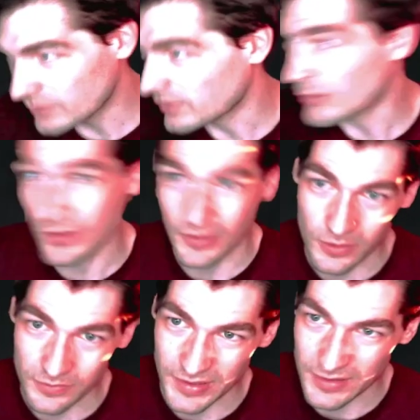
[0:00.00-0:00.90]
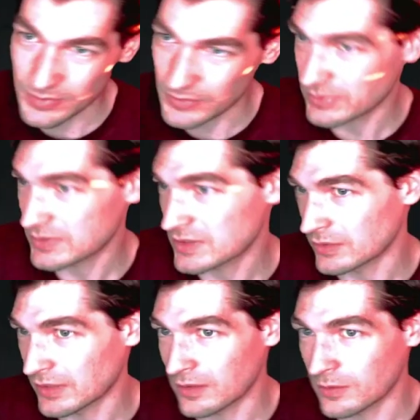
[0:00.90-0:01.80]
I'm going artifacts, but we're still
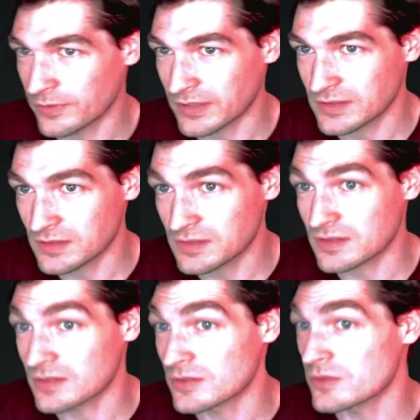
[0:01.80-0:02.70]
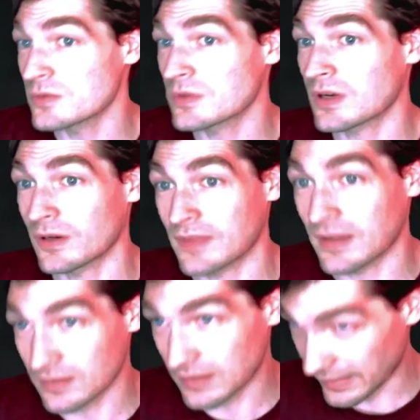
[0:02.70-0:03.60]
not artifacts. This is a new card that
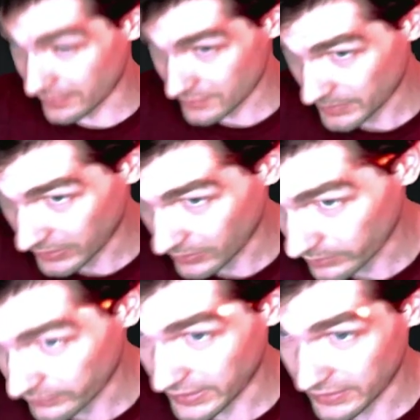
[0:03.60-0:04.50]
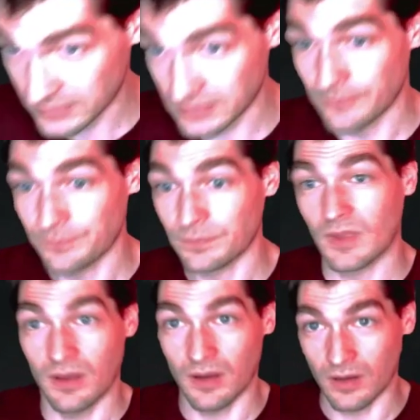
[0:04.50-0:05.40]
cares about artifacts.
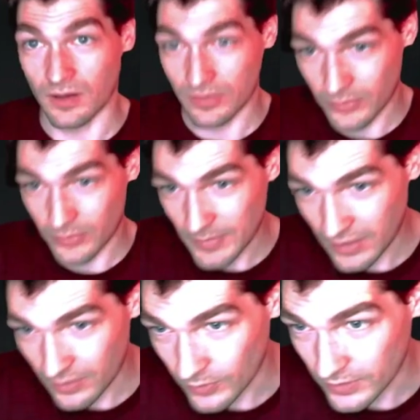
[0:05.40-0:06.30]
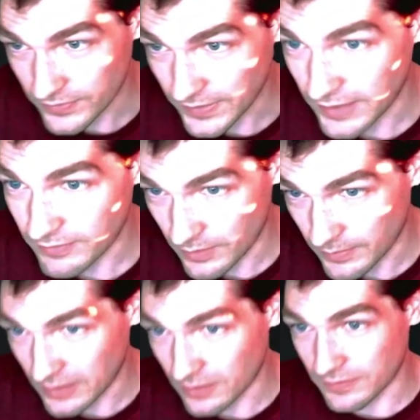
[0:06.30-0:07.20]
3 mana, 1/5 at the
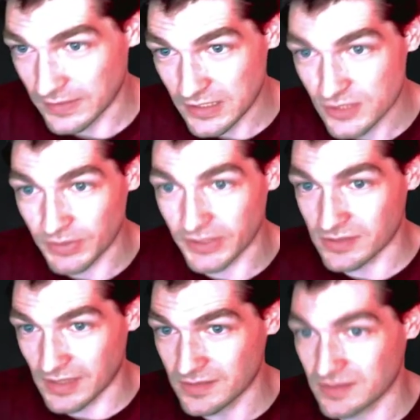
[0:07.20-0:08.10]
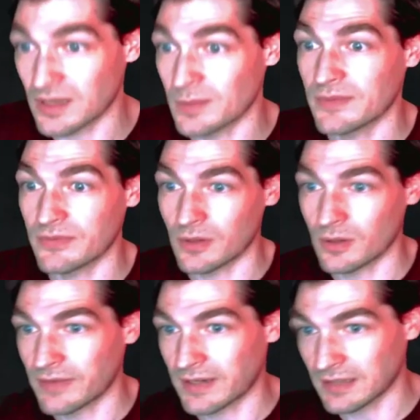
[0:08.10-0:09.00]
beginning of each player's end step. If an
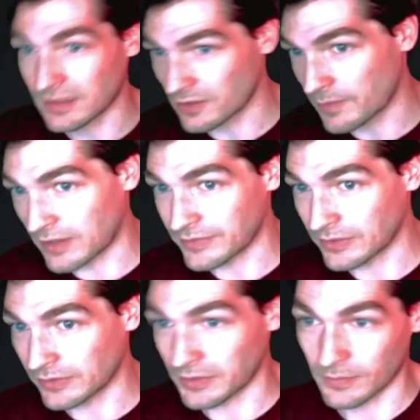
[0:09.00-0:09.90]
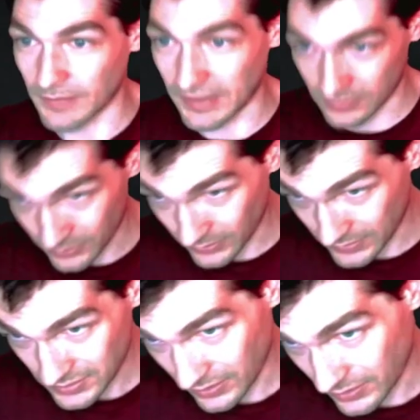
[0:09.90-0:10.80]
artifact entered the battlefield under my control this
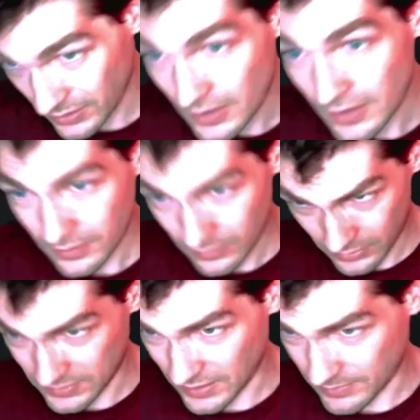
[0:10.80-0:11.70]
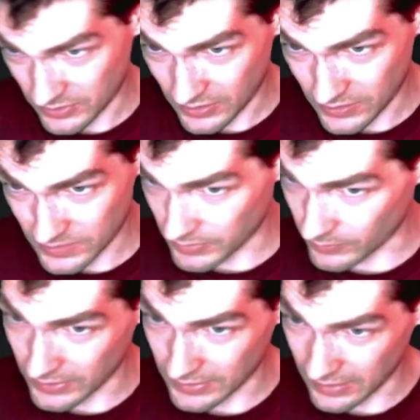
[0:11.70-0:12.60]
turn, look at the top 2 cards, put 1
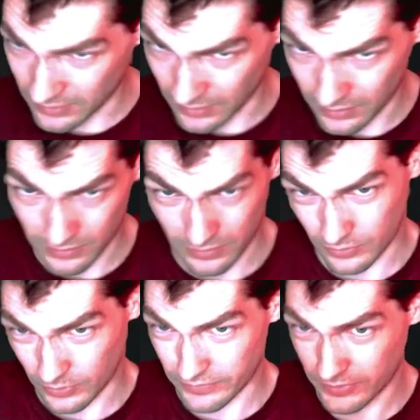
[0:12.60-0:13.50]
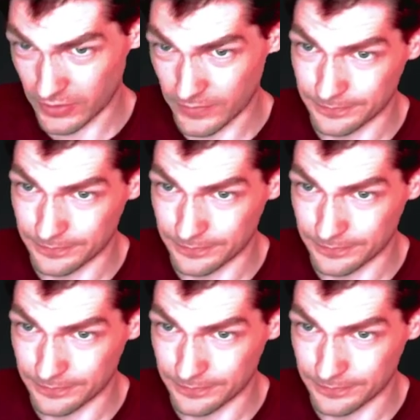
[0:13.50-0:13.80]
in hand, the other in the graveyard.